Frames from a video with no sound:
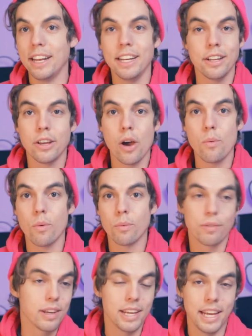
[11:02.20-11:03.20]
I need to go
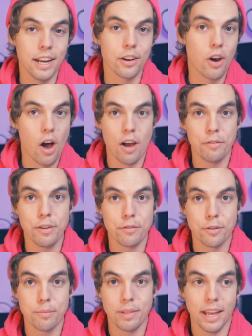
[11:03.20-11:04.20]
get a coffee
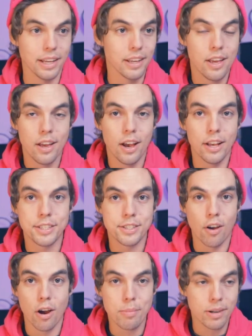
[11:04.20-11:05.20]
from like a
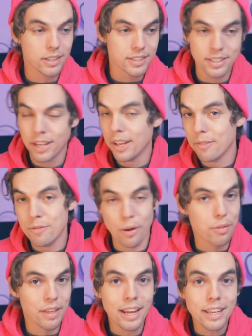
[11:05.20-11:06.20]
Starbucks?
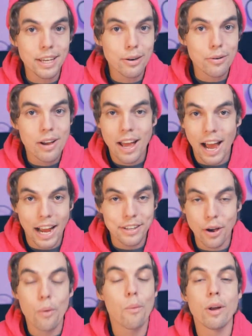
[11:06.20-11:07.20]
No, thank you. I
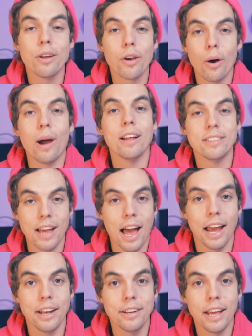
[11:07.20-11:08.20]
don't want to go
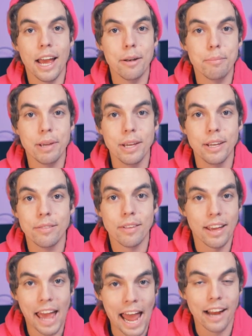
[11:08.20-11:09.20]
outside and be
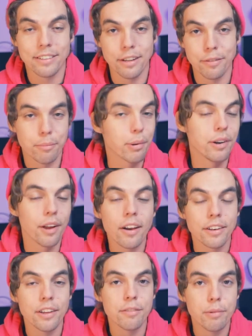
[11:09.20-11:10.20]
active and
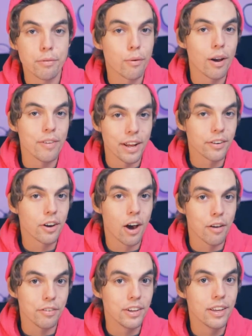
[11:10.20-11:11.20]
productive before I've had a
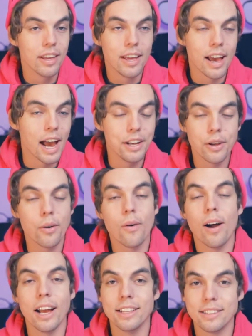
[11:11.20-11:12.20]
coffee. I
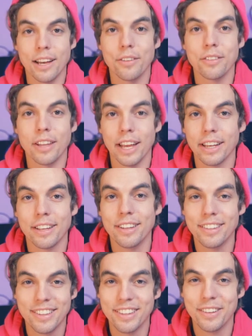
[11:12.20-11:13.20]
know I sound like
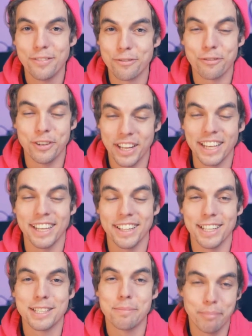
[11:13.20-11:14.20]

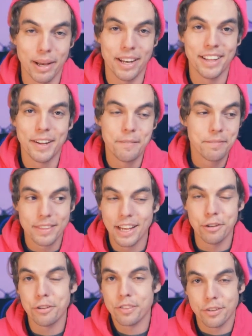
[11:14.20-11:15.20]
ridiculous, but
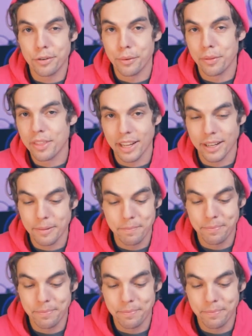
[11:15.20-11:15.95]
it's just the truth. Like,